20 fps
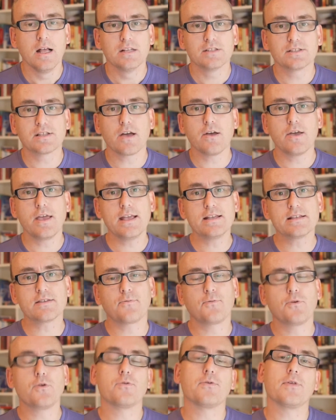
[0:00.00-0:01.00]
So here's a
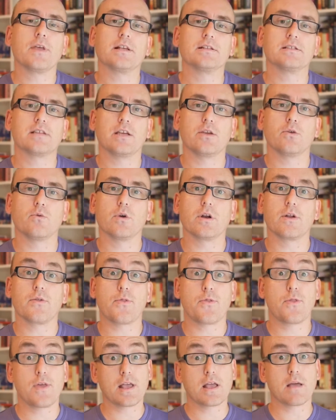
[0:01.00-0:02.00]
few things that you want to
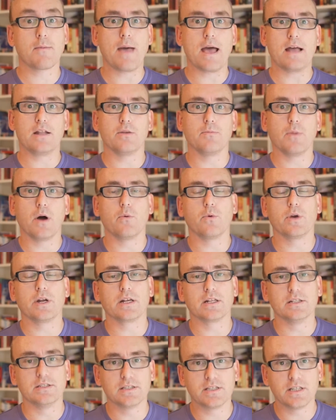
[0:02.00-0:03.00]
think about and you might want to
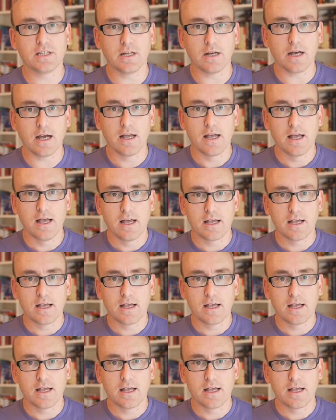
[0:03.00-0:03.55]
consider